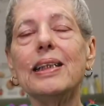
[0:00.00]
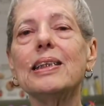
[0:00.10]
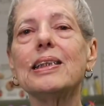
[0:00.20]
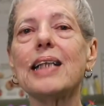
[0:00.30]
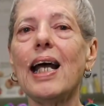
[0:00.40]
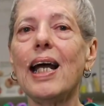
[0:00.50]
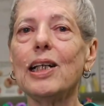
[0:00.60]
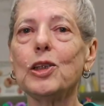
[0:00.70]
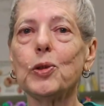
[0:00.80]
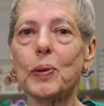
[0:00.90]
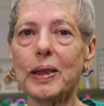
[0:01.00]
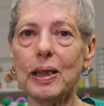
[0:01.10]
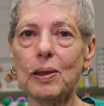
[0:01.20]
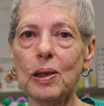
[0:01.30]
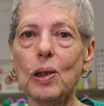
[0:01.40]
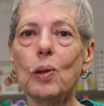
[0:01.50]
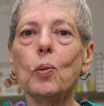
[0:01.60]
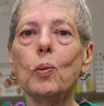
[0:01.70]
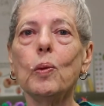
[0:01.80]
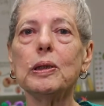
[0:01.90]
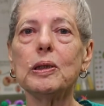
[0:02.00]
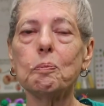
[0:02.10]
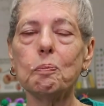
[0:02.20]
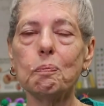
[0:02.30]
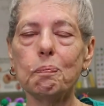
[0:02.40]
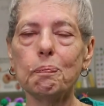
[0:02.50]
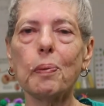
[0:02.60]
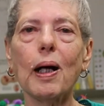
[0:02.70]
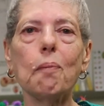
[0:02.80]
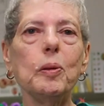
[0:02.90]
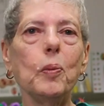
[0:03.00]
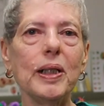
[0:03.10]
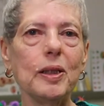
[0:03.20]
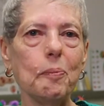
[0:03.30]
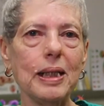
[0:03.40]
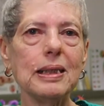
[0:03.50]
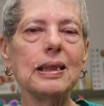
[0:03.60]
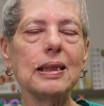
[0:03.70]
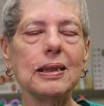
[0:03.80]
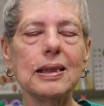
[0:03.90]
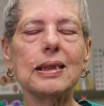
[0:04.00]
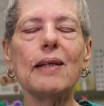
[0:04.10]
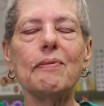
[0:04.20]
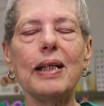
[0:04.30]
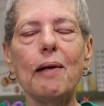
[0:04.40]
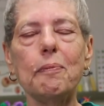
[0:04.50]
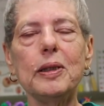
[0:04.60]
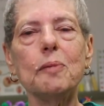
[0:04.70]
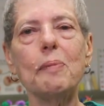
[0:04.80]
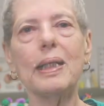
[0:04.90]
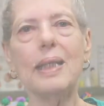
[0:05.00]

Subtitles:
this actually was probably one of the best things that's ever happened to my